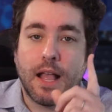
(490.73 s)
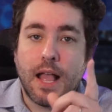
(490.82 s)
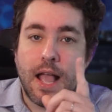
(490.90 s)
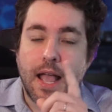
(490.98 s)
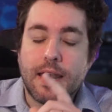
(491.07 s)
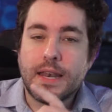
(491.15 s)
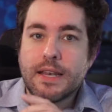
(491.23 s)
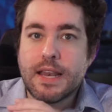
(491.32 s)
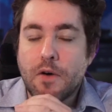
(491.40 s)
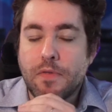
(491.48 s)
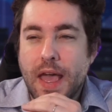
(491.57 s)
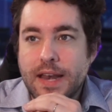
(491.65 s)
And
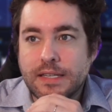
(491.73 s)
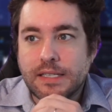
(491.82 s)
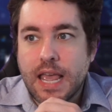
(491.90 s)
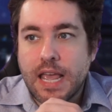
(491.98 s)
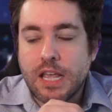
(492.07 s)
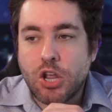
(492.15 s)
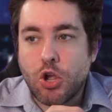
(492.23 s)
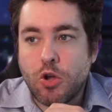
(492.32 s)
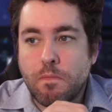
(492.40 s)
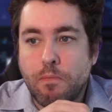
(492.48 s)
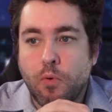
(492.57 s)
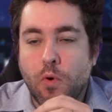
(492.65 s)
now that is a
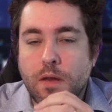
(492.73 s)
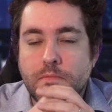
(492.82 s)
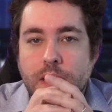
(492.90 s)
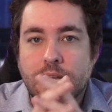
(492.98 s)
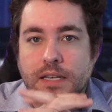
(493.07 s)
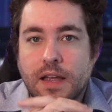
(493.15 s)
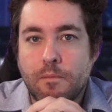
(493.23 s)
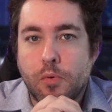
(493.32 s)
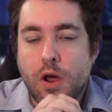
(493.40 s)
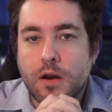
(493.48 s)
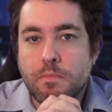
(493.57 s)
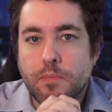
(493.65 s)
good point, because I
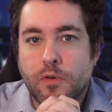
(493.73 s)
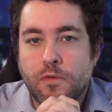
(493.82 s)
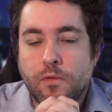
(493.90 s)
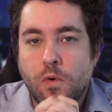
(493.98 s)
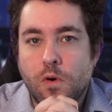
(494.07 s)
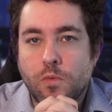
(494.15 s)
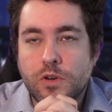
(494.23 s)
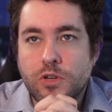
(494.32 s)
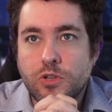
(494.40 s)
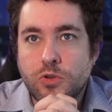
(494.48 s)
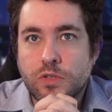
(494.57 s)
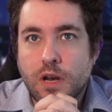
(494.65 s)
brought up before, when
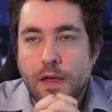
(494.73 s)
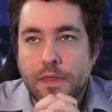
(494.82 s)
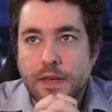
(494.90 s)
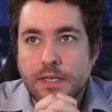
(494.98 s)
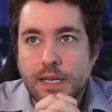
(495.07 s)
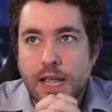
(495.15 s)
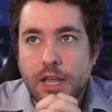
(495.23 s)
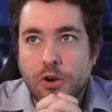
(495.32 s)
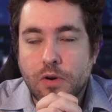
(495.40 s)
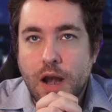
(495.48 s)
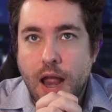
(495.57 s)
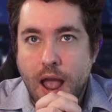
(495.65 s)
you use an
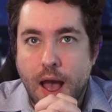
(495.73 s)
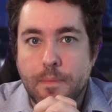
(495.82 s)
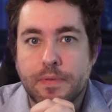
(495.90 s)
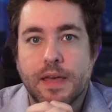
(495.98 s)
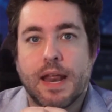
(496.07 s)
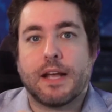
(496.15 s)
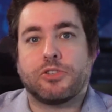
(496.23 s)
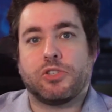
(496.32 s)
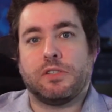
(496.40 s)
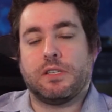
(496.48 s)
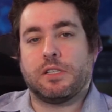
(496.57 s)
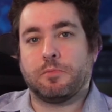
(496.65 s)
authenticator app that
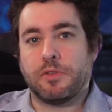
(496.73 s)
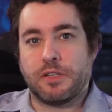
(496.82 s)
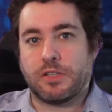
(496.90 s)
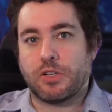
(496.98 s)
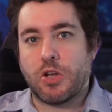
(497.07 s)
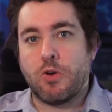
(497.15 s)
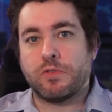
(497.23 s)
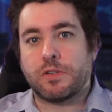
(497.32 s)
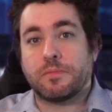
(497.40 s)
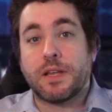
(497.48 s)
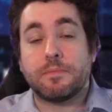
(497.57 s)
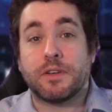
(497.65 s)
actually displays a code,
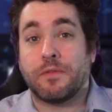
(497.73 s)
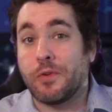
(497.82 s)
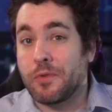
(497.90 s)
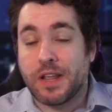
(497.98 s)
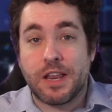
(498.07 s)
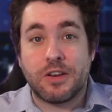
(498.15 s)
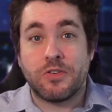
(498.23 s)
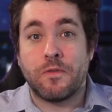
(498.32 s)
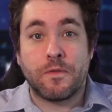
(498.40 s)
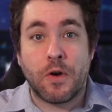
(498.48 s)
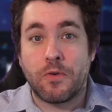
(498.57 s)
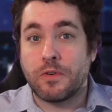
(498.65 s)
sometimes if you were to get a new
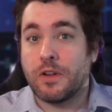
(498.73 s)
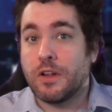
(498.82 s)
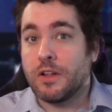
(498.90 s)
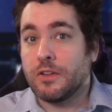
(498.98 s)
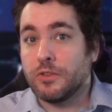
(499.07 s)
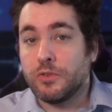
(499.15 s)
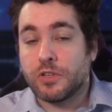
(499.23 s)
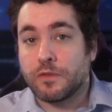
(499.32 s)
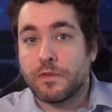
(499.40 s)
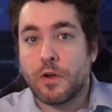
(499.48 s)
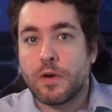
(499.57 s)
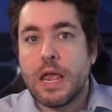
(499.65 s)
phone, lose your
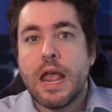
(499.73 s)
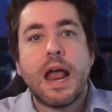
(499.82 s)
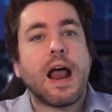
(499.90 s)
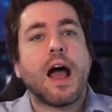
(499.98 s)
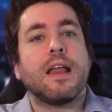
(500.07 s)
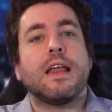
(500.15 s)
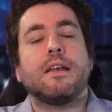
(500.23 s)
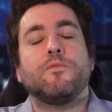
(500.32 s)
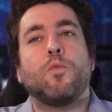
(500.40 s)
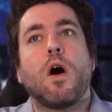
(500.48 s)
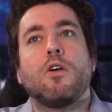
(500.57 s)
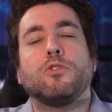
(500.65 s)
phone,
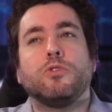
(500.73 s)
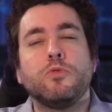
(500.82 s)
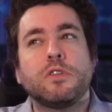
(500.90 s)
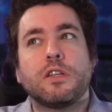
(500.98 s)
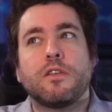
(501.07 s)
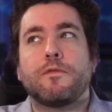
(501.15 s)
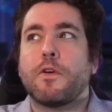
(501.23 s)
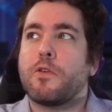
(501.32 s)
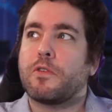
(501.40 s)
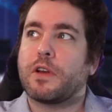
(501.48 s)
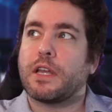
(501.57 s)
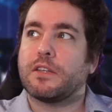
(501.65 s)
and while losing the
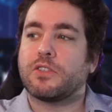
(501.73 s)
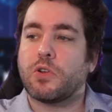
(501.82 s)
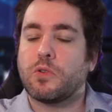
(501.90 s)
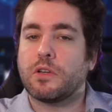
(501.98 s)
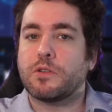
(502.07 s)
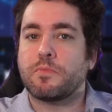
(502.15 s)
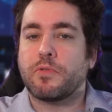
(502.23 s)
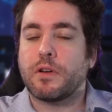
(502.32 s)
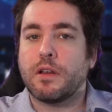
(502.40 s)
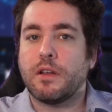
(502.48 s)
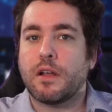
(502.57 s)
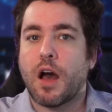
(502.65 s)
phone or getting stolen is
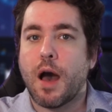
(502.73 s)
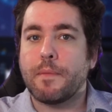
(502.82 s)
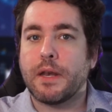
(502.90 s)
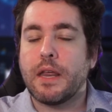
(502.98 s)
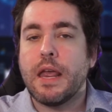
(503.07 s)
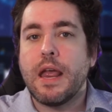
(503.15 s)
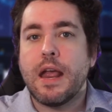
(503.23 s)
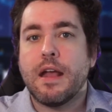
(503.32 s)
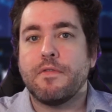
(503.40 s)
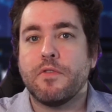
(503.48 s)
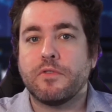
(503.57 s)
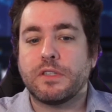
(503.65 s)
pretty common,
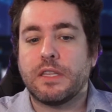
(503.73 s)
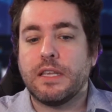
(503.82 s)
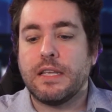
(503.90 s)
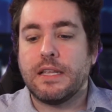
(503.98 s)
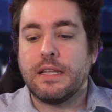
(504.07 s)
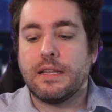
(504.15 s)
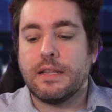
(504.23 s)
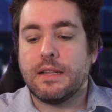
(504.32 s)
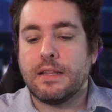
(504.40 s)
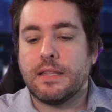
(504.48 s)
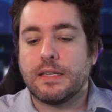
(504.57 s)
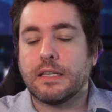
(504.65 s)
there's the
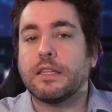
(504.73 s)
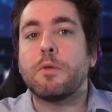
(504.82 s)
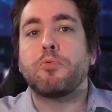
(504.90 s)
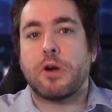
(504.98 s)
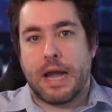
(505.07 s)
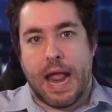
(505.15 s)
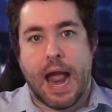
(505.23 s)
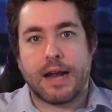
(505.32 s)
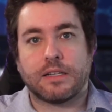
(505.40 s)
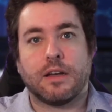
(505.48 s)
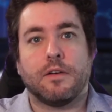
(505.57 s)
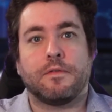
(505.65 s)
deliberate
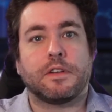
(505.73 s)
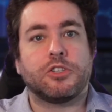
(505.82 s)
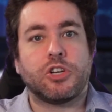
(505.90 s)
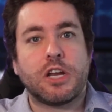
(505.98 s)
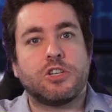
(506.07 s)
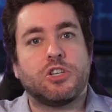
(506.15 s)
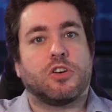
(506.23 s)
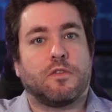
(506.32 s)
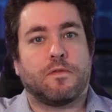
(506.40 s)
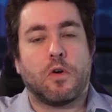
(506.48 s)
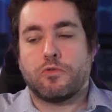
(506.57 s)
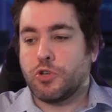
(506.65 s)
act of exchanging your
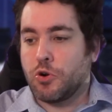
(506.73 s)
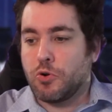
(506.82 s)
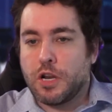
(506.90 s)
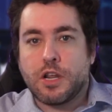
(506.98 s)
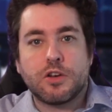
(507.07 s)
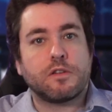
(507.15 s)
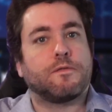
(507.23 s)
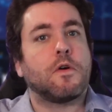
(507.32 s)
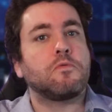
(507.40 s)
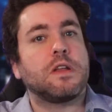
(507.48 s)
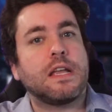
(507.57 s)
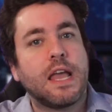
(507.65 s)
phone, turning in your
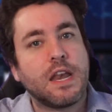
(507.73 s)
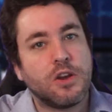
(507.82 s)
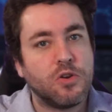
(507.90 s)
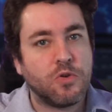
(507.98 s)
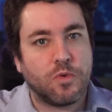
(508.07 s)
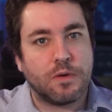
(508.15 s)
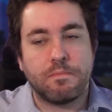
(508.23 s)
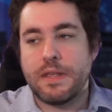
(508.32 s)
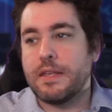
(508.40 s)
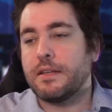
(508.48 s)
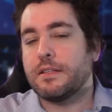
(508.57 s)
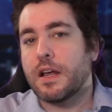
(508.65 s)
phone to get a new one,
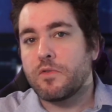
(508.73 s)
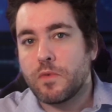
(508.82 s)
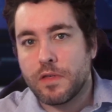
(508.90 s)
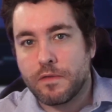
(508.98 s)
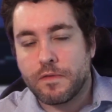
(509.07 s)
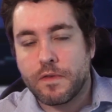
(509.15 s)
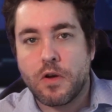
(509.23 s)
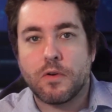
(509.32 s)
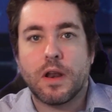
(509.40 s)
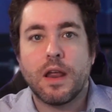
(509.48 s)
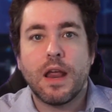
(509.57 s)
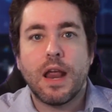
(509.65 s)
being done with a
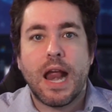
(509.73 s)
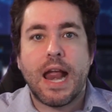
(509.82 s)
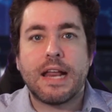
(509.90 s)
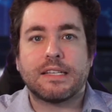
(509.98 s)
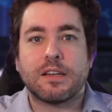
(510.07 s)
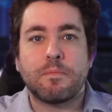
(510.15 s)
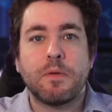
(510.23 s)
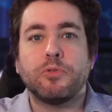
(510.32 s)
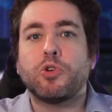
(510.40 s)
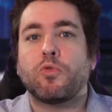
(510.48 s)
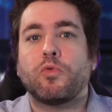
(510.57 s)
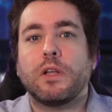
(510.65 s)
phone. And some
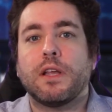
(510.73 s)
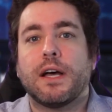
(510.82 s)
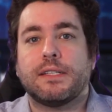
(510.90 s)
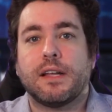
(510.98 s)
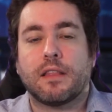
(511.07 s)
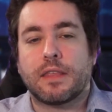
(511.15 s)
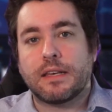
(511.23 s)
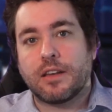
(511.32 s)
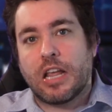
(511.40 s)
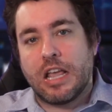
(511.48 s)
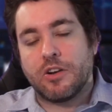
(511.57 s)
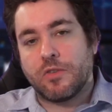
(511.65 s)
people don't realize the
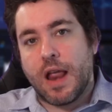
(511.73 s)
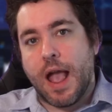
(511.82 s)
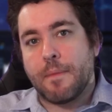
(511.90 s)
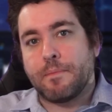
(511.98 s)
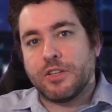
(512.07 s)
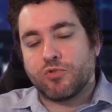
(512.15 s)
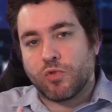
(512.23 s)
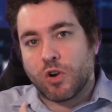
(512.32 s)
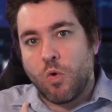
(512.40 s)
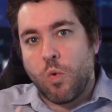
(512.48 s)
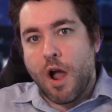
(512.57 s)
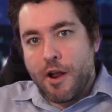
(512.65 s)
authenticator app is
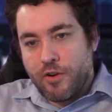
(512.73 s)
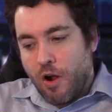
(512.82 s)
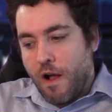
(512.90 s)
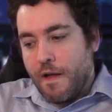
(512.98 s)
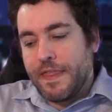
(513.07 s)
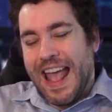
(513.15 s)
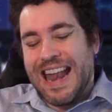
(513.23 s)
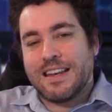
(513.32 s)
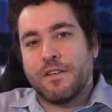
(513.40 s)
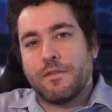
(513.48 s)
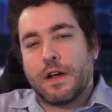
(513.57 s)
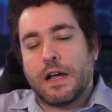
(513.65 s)
required on that
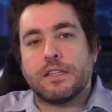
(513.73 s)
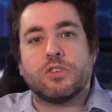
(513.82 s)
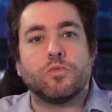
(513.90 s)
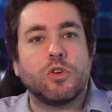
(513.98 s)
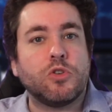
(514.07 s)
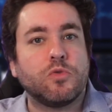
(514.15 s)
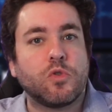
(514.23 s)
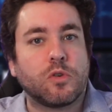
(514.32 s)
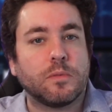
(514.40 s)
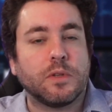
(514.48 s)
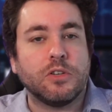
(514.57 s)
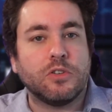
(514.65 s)
device. And what you would
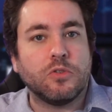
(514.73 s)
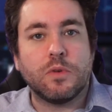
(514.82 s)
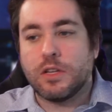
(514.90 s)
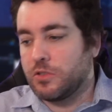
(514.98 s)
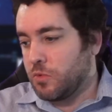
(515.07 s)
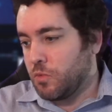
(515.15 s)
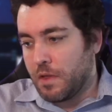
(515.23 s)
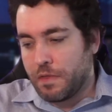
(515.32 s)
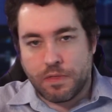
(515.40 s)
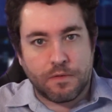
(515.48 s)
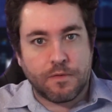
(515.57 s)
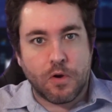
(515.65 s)
normally do is,
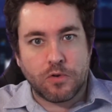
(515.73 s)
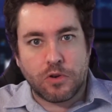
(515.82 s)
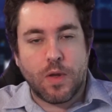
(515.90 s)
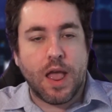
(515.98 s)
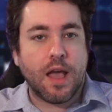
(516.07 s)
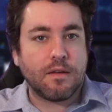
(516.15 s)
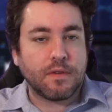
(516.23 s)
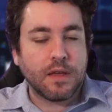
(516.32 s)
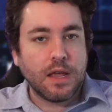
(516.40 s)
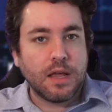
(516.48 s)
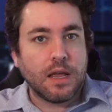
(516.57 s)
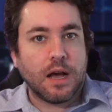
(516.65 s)
with the phone you have
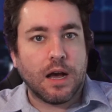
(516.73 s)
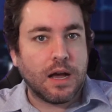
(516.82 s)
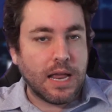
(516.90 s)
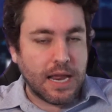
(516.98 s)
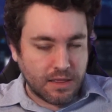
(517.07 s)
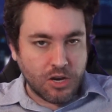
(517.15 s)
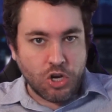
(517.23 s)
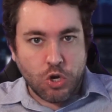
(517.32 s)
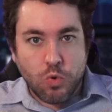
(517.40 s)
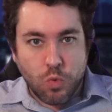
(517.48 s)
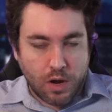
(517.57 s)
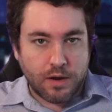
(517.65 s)
and the
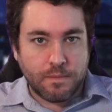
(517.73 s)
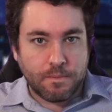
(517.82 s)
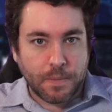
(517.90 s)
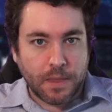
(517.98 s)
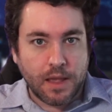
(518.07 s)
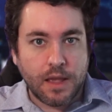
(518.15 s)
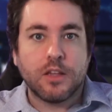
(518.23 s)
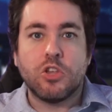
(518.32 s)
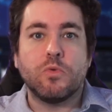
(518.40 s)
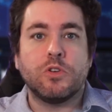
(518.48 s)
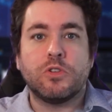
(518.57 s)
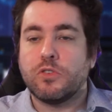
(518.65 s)
new one,
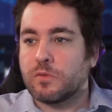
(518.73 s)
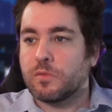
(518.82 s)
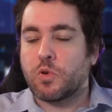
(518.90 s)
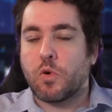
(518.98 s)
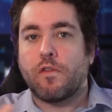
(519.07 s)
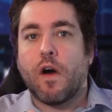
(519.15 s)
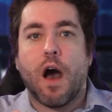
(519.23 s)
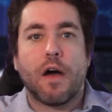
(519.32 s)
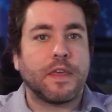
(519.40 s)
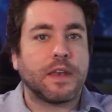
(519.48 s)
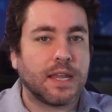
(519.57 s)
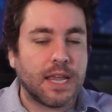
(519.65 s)
you would do some sort of
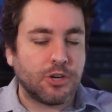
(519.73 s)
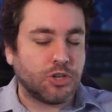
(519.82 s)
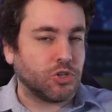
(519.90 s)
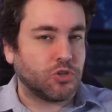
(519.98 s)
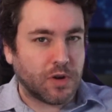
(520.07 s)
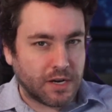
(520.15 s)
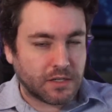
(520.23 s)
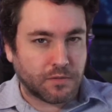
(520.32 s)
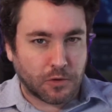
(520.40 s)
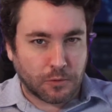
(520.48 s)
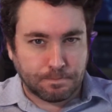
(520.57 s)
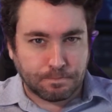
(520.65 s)
authentication
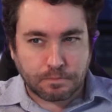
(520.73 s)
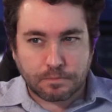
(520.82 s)
transfer.